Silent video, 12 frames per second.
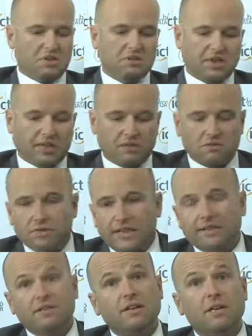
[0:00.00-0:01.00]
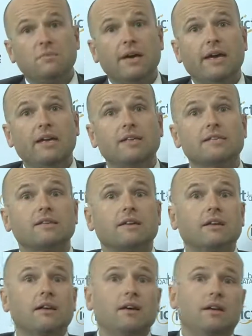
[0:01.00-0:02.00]
You can read your emails,
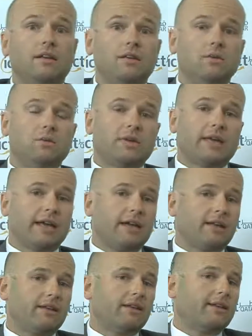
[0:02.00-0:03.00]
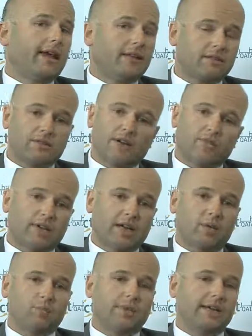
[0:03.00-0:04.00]
you can get traffic
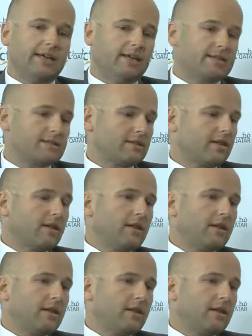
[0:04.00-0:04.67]
updates,